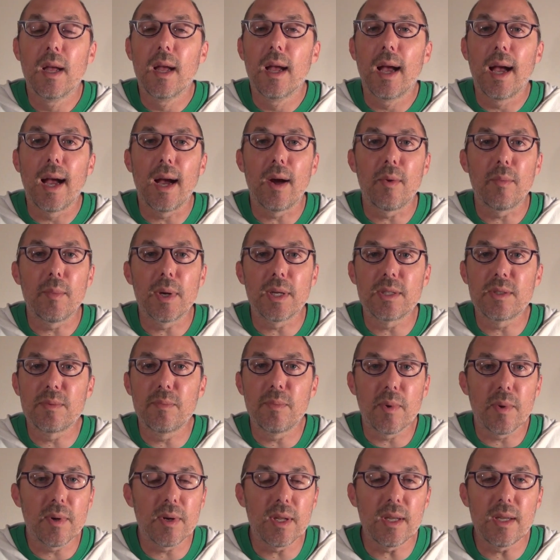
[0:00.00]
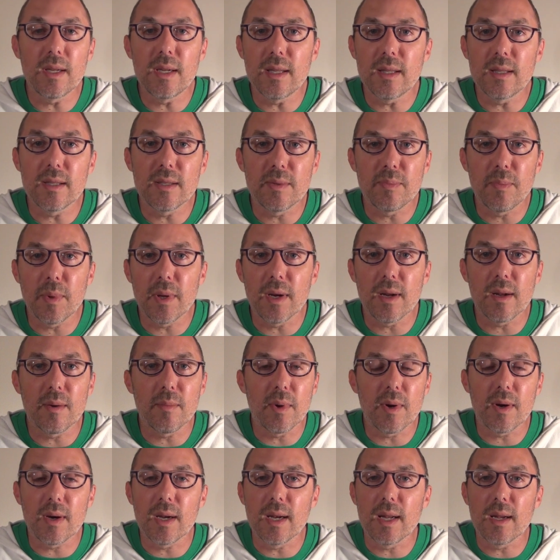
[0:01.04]
How much more do you need to spend on
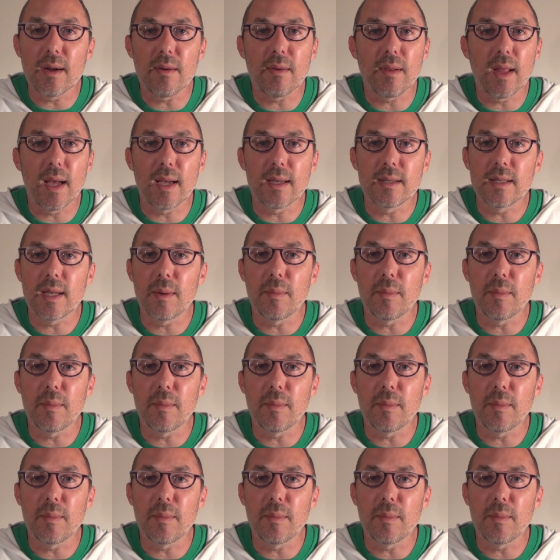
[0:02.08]
marketing or less?